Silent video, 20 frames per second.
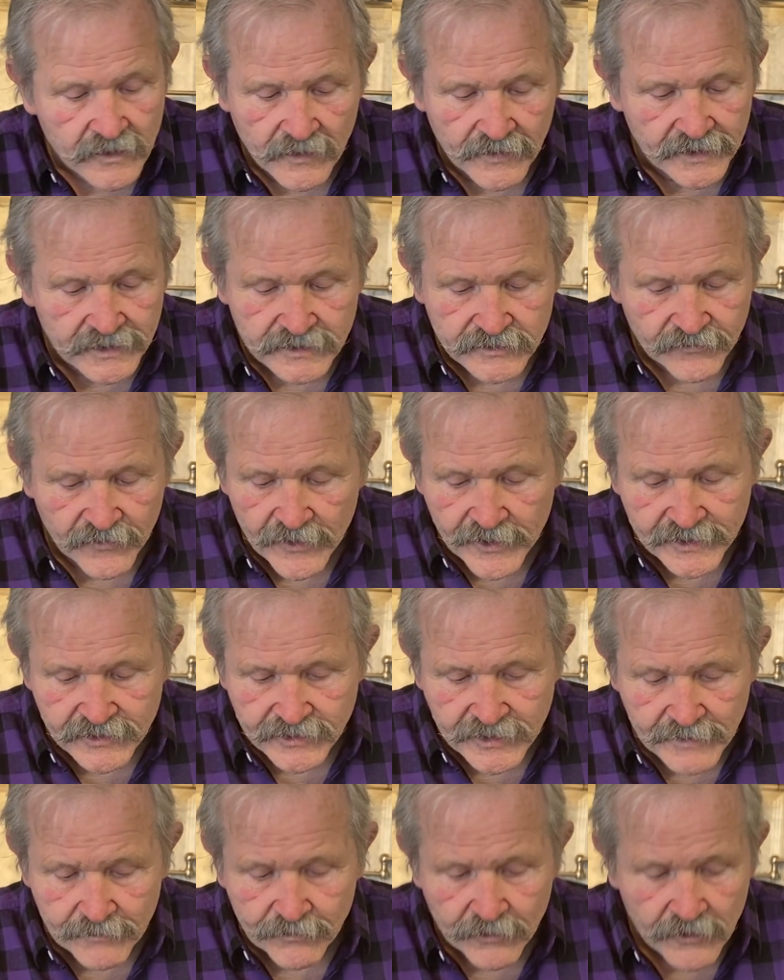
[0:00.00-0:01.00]
it's very
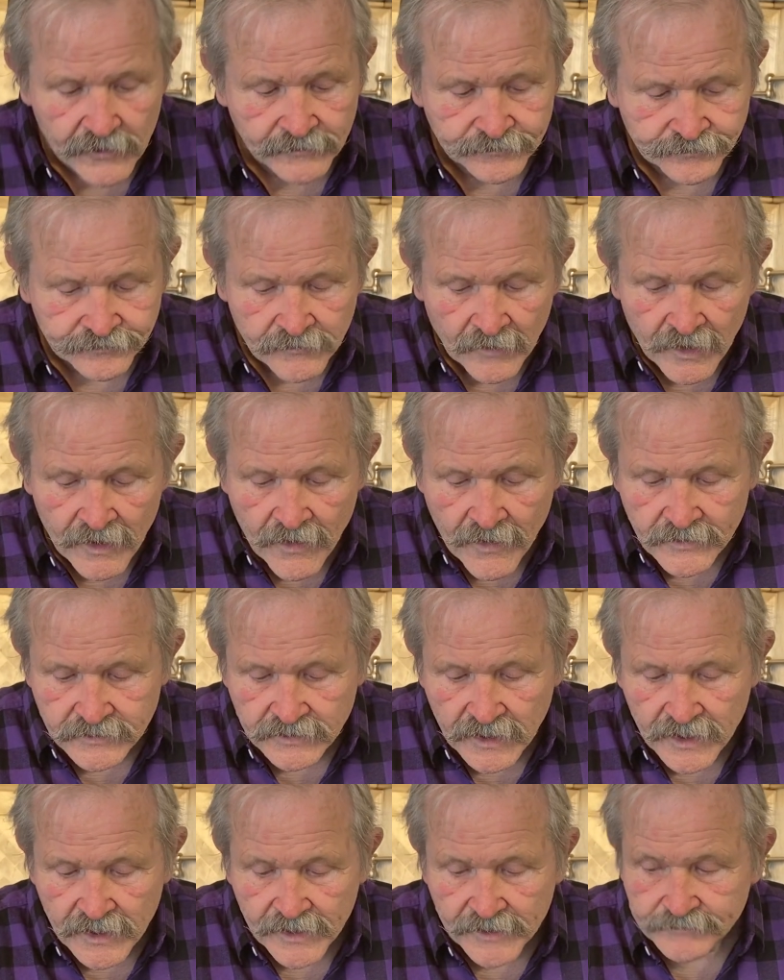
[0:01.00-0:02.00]
simple.
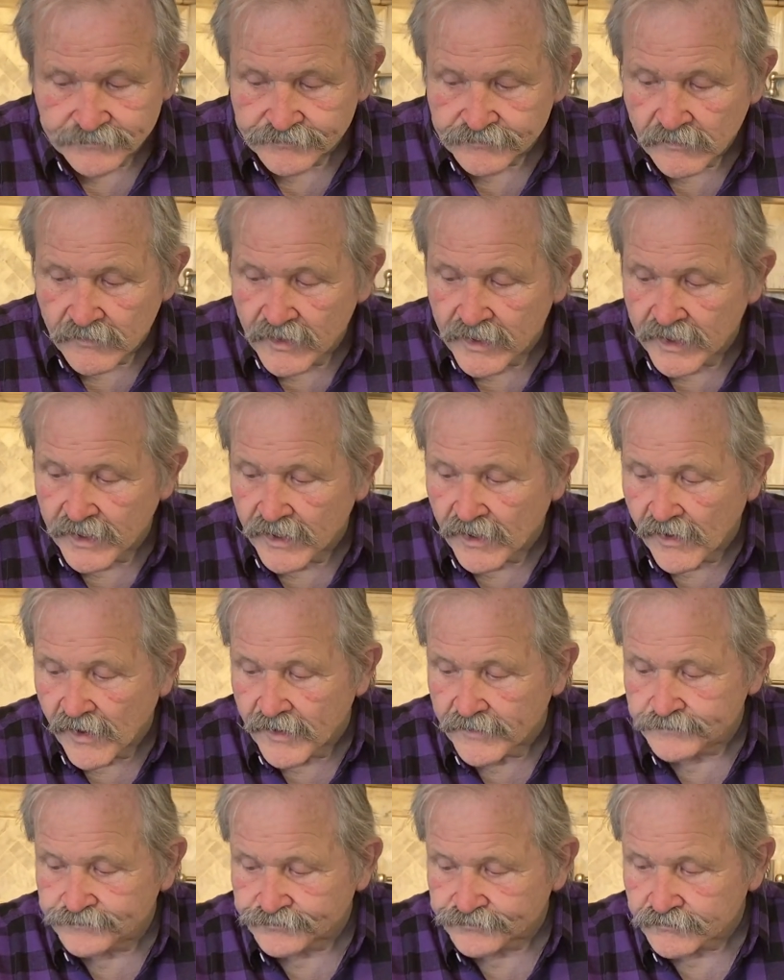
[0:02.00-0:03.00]

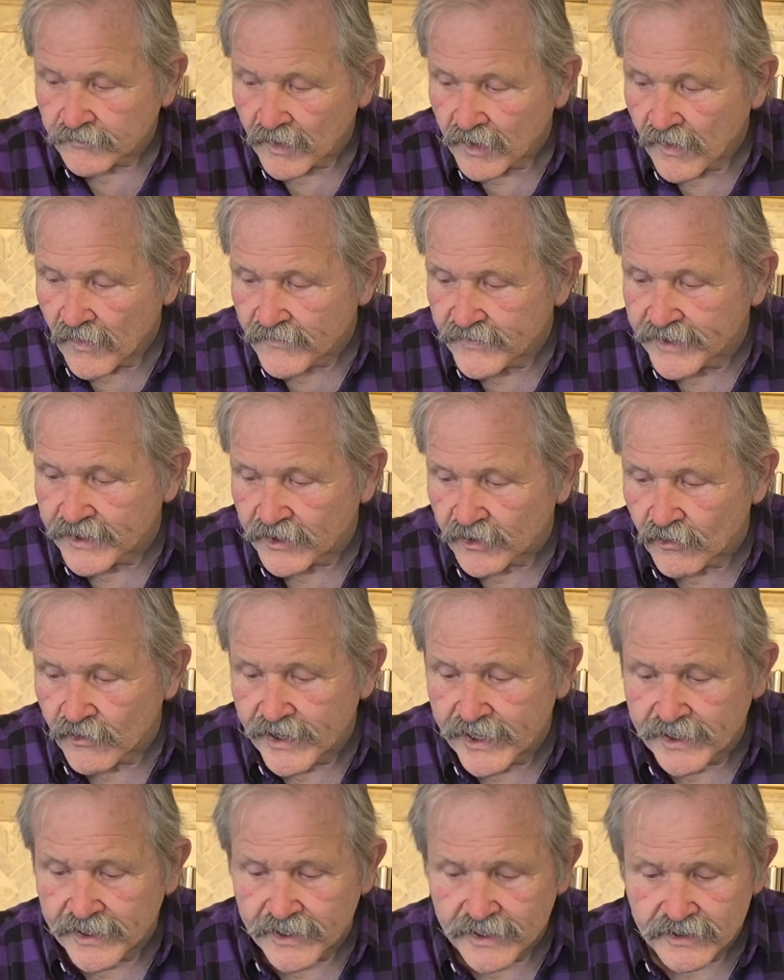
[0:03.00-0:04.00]
The
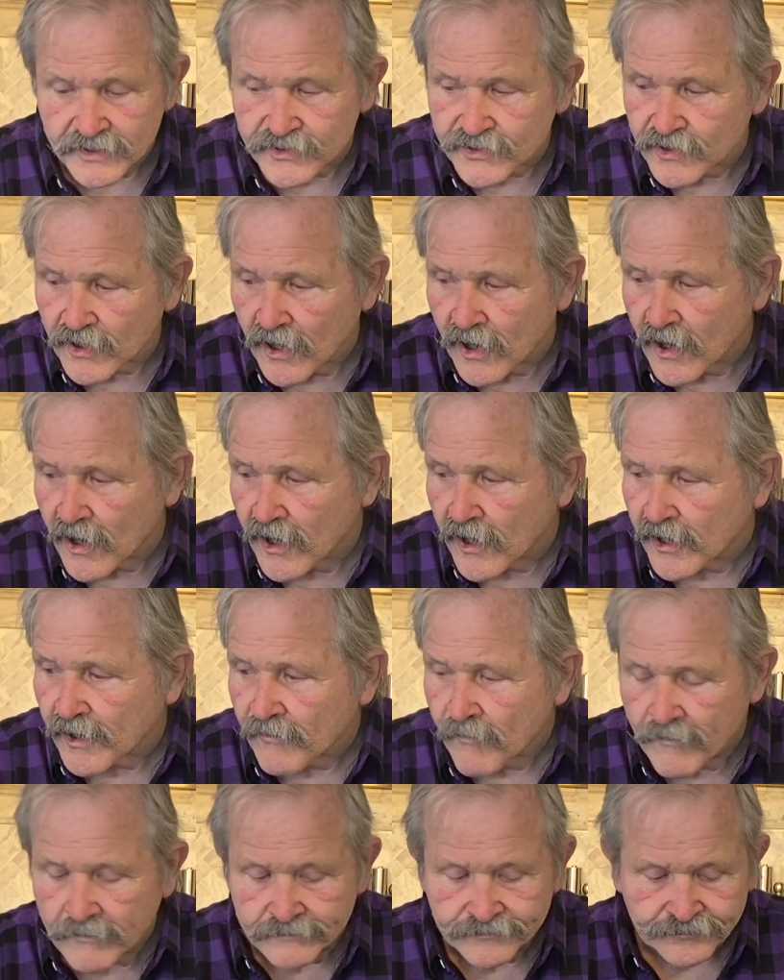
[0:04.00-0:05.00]
ingredients
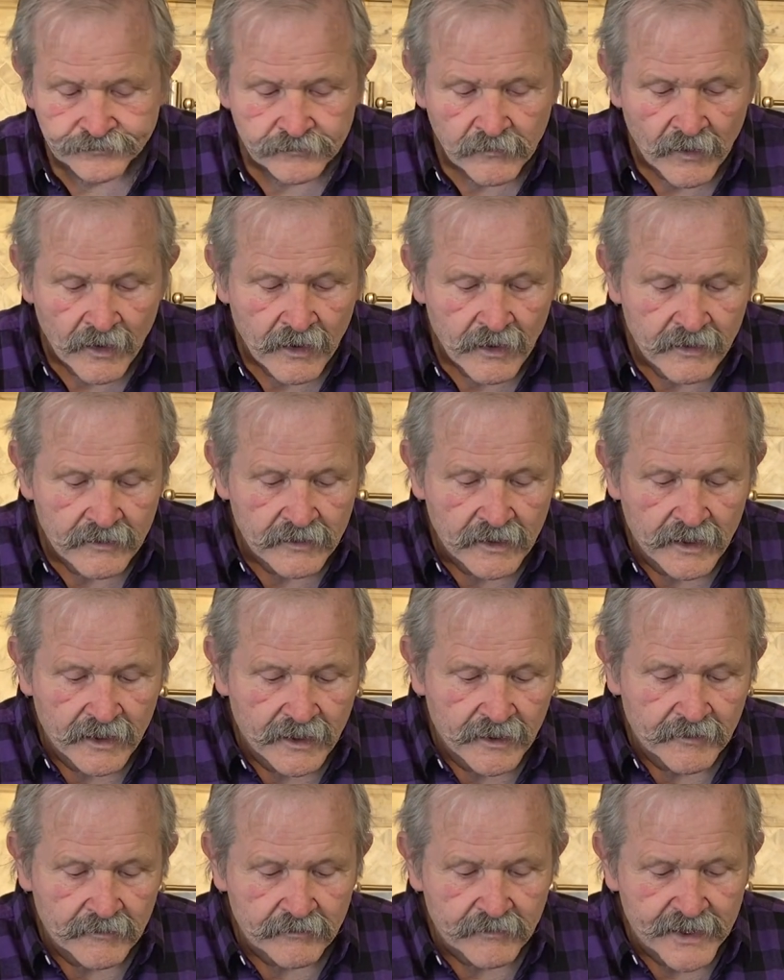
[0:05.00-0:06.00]
are
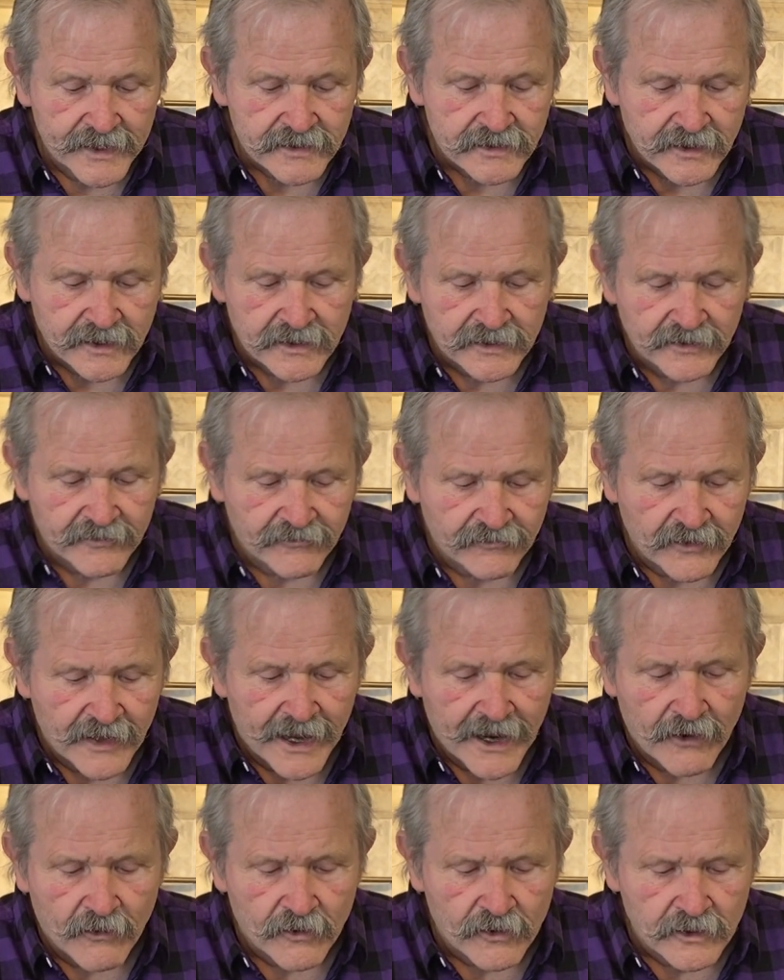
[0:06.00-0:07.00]
basically
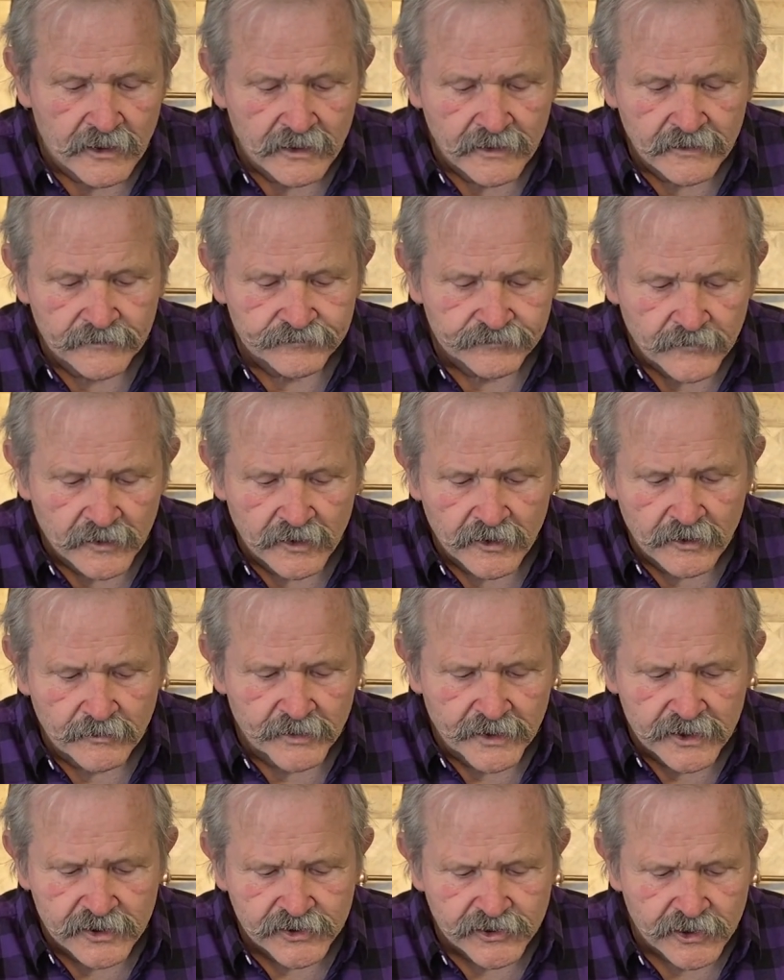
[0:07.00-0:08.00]
flour, a little
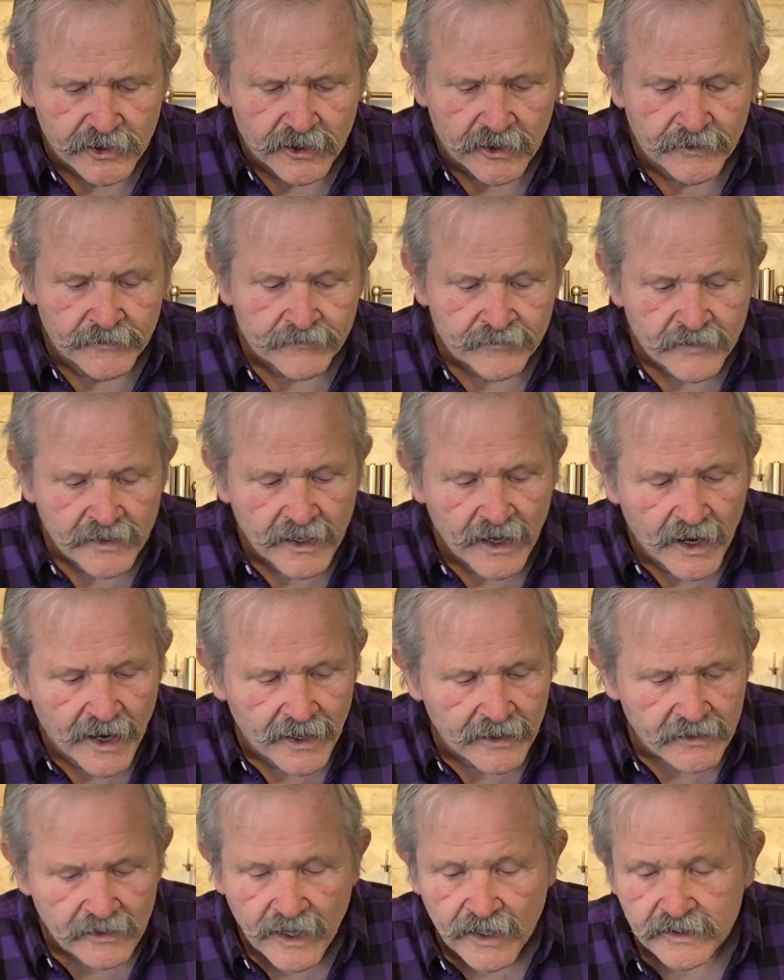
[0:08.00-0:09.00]
bit of sugar.
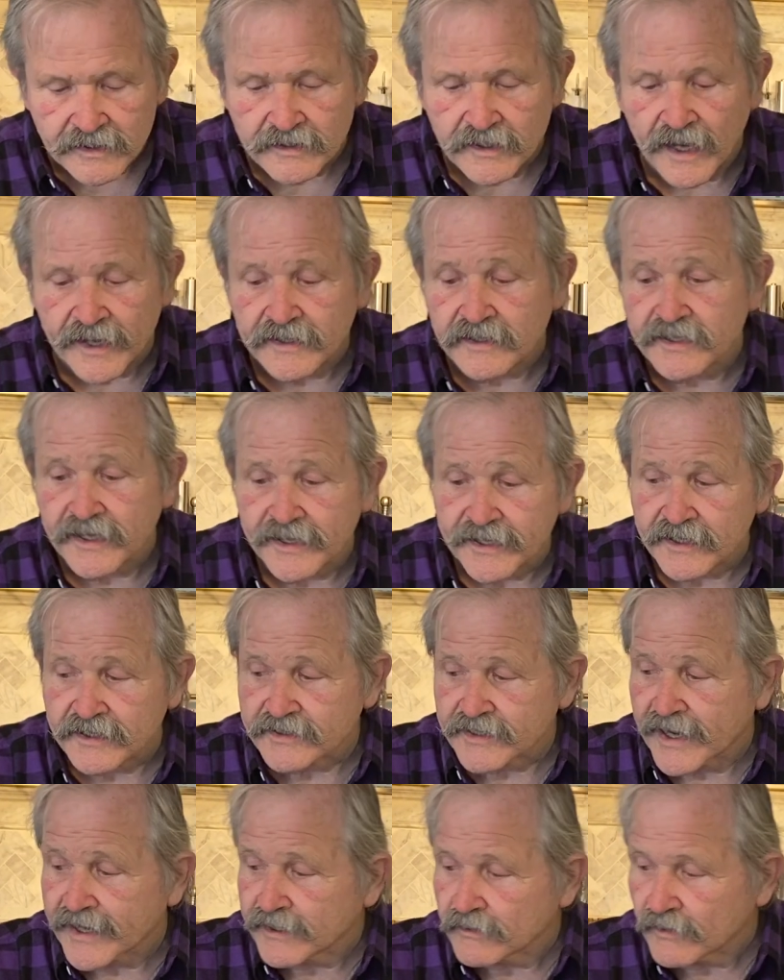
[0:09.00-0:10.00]
Now, I can tell you
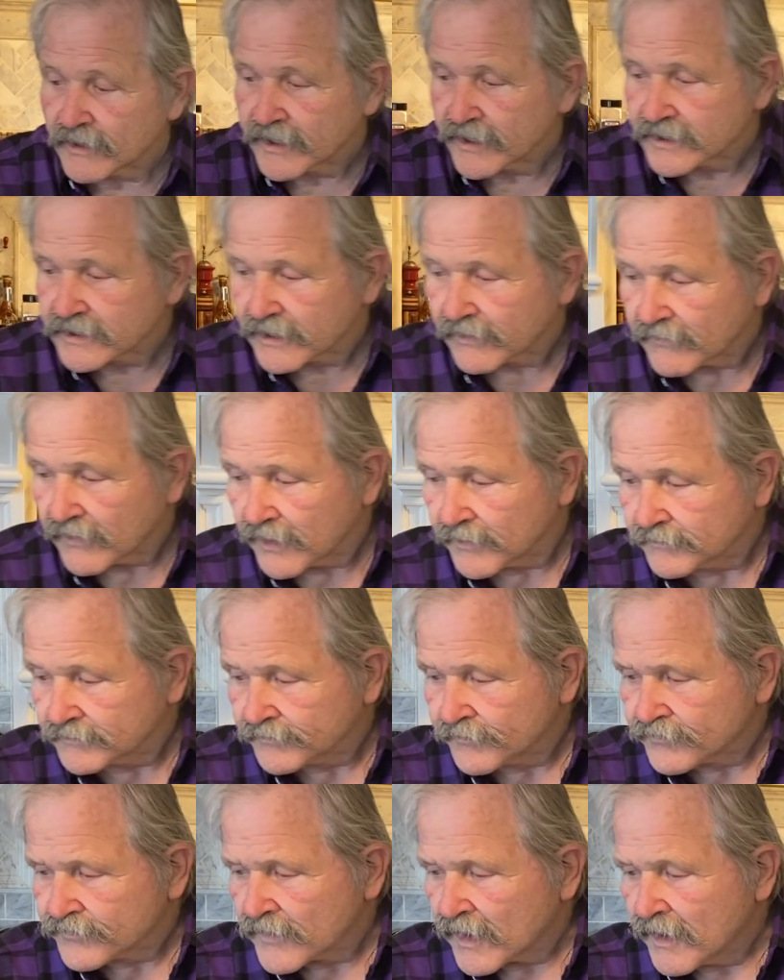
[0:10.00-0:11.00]
exactly what it is. I've got
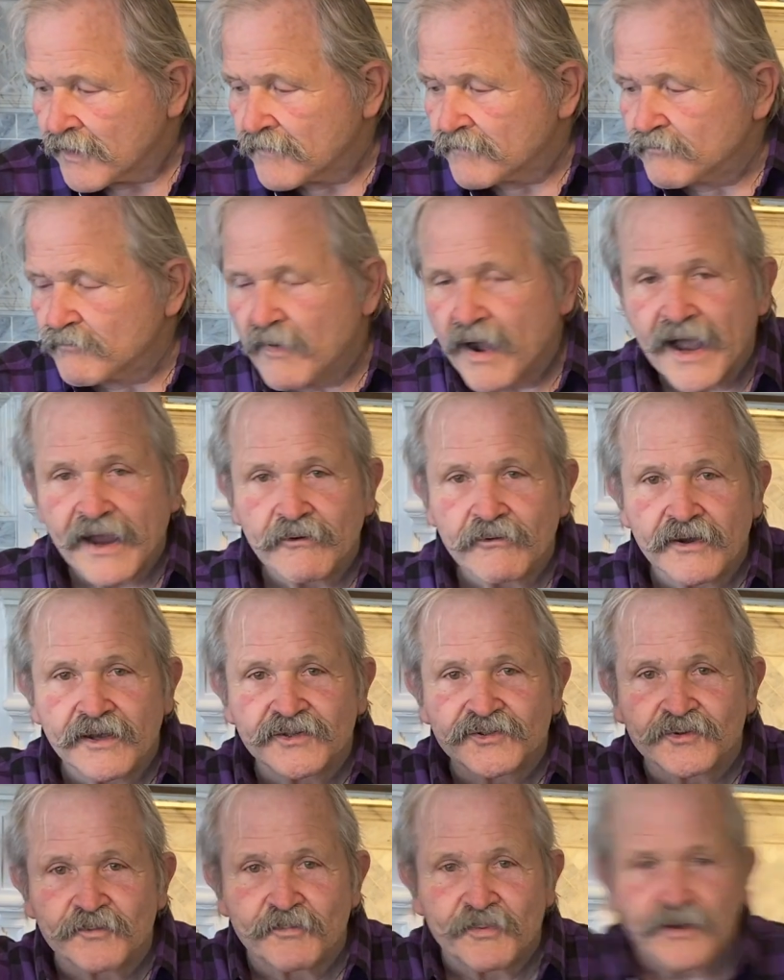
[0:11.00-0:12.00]
my
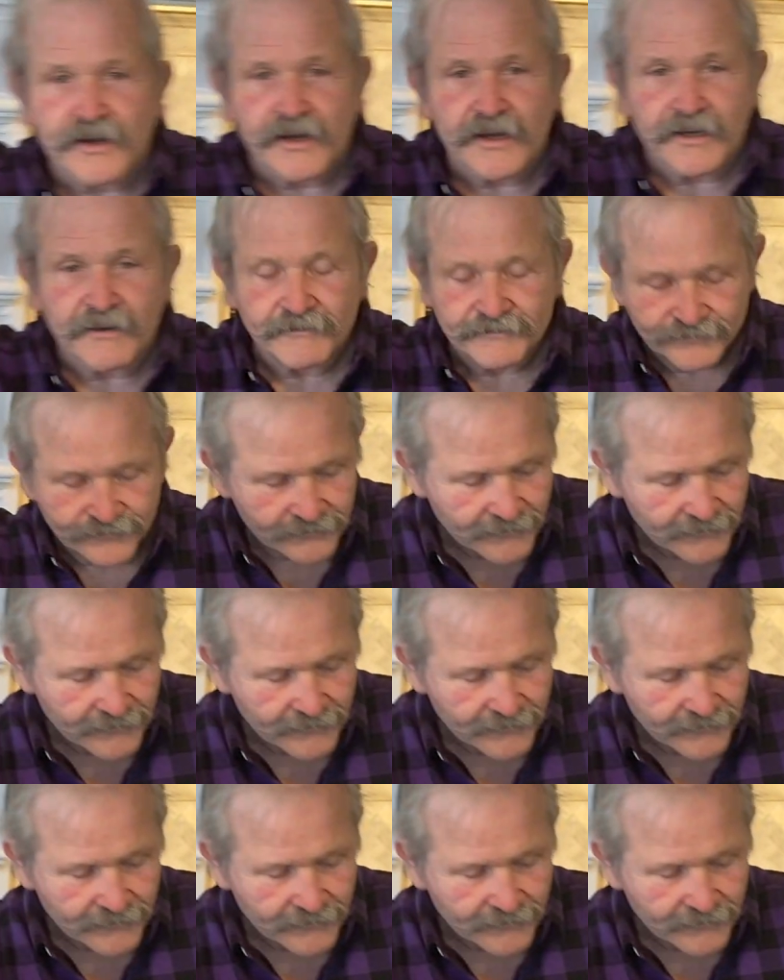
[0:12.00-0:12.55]
recipe.